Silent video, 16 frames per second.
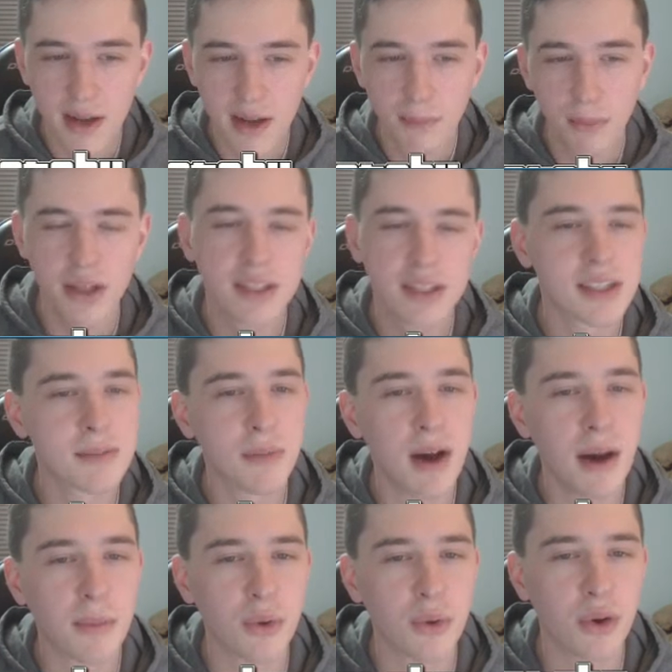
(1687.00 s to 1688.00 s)
putting some
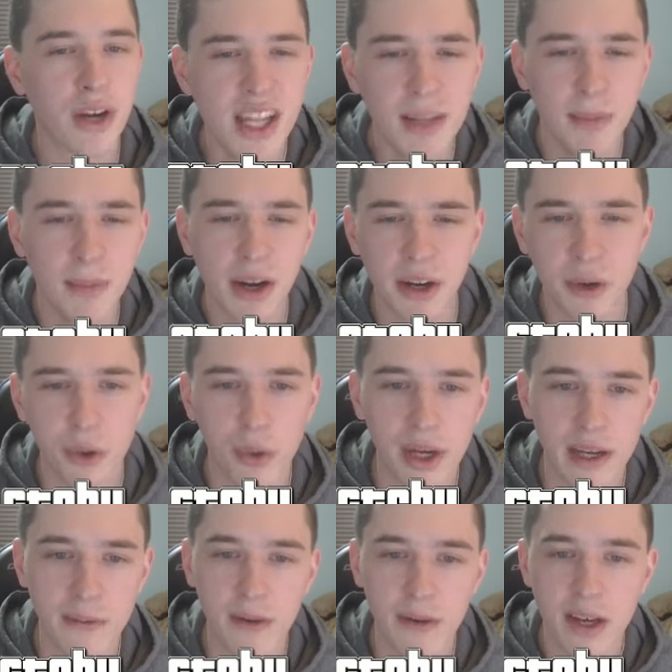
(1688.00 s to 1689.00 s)
popcorn in the
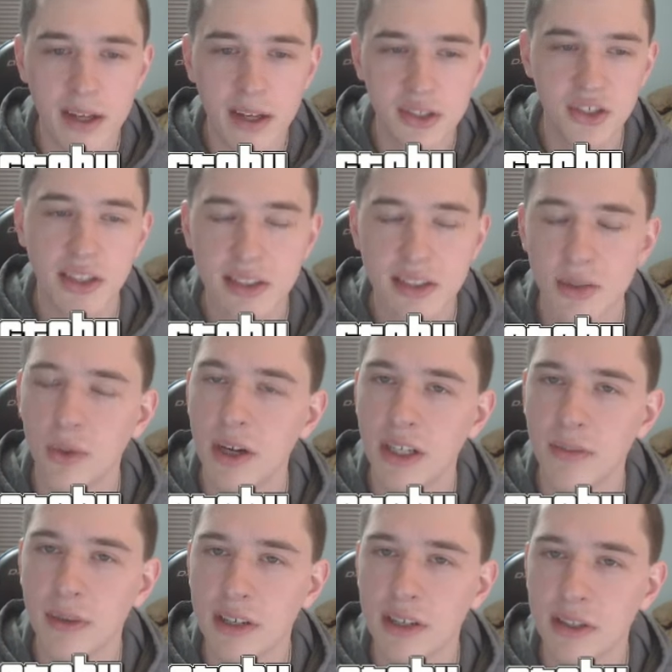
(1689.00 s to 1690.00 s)
microwave just to
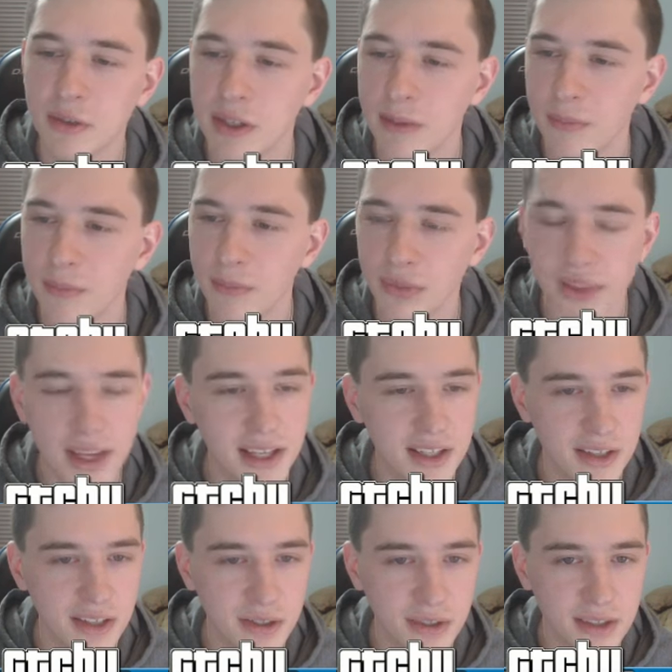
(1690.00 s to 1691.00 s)
watch my stream. Thank
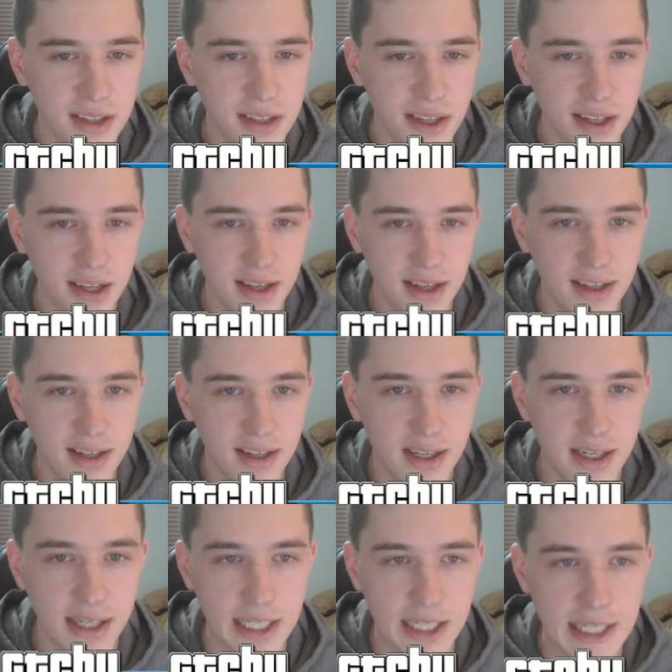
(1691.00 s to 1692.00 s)
you, dude.
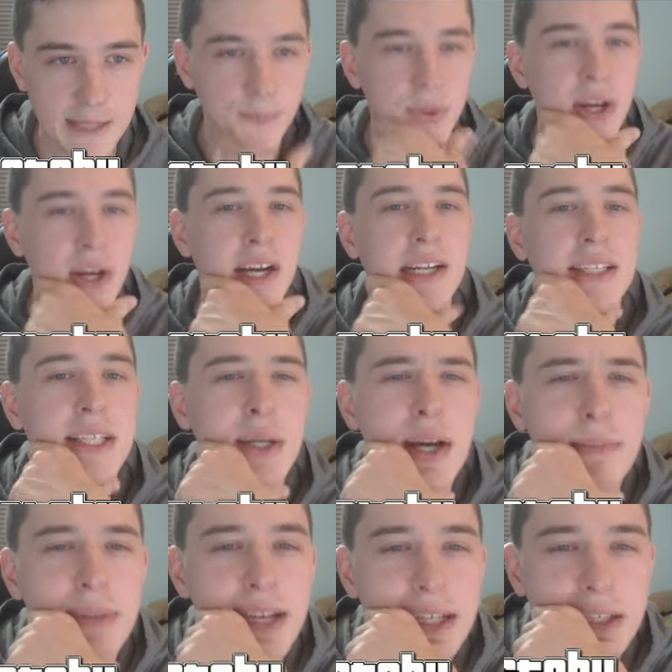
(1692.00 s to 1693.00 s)
Um, all right, so
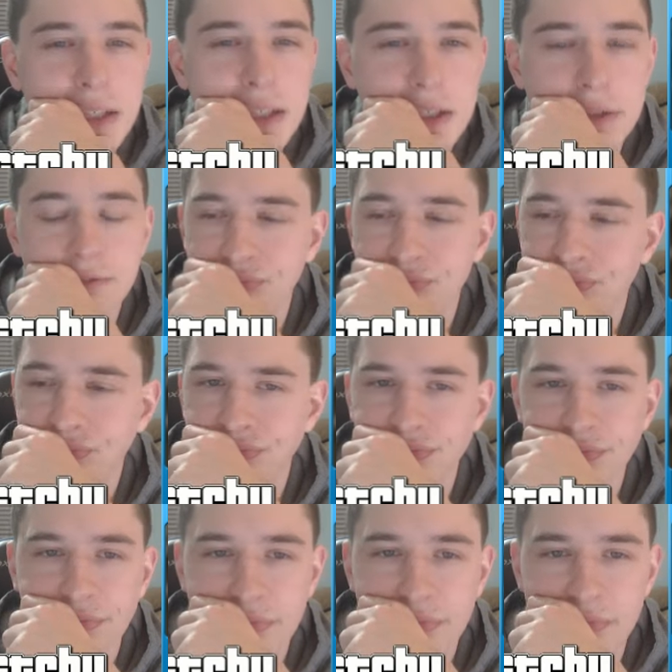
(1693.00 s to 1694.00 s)
up next...
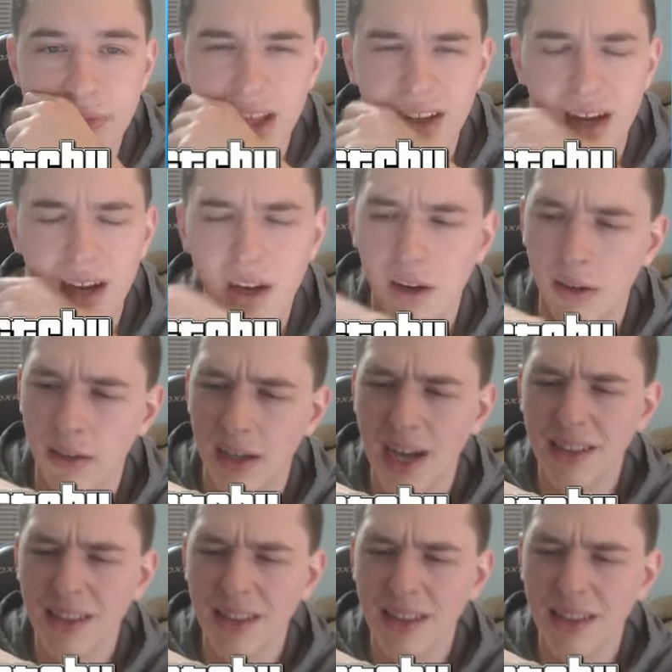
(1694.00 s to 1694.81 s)
Oh, I